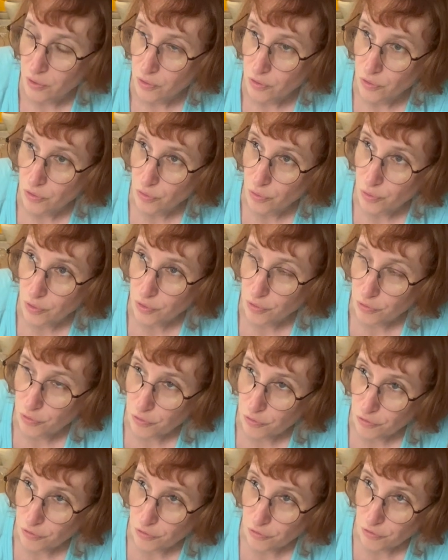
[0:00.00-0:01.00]
sort
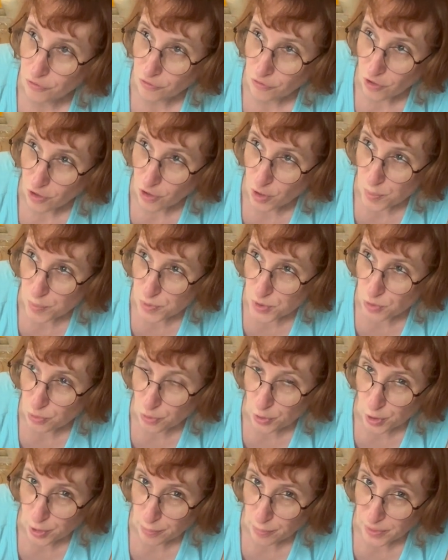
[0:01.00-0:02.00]
of
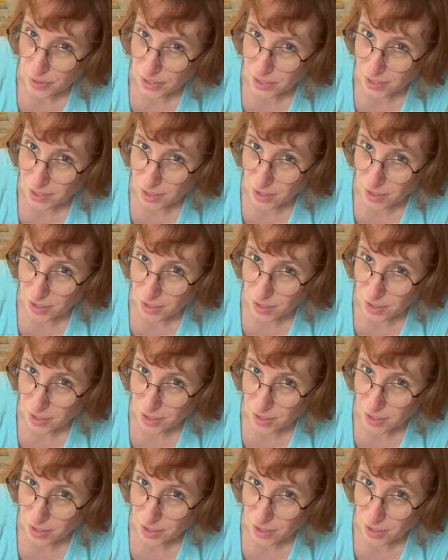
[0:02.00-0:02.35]
absorb the